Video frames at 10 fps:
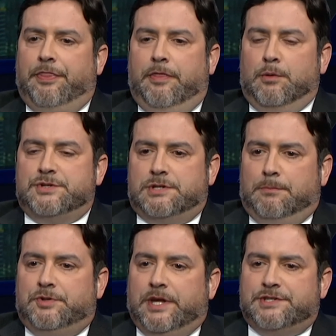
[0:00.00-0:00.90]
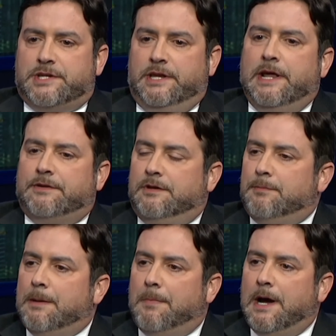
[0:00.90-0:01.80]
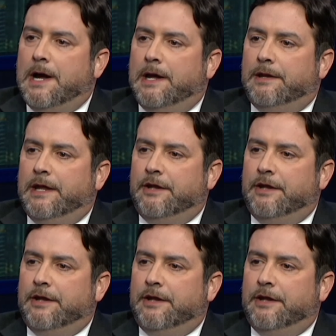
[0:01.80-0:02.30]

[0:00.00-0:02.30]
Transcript: There was some disconnect in my mind,